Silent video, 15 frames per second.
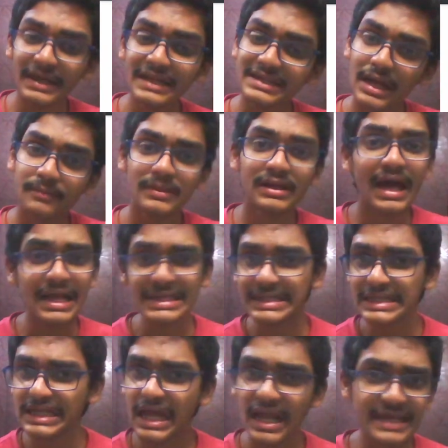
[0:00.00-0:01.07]
make Tamil and
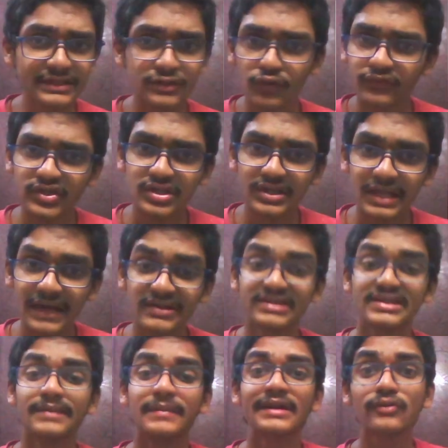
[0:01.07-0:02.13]
Sinhala as the official
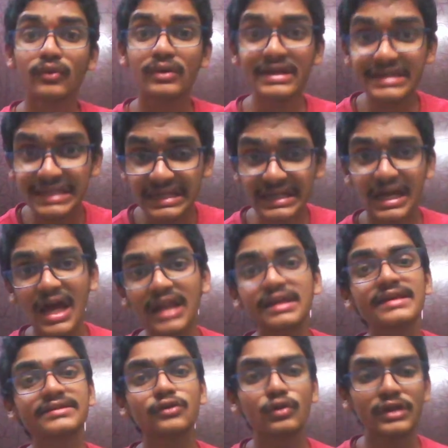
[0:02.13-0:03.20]
language. They made only
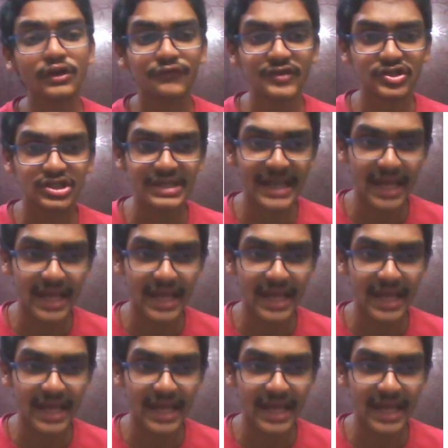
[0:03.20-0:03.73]
Sinhala as the only official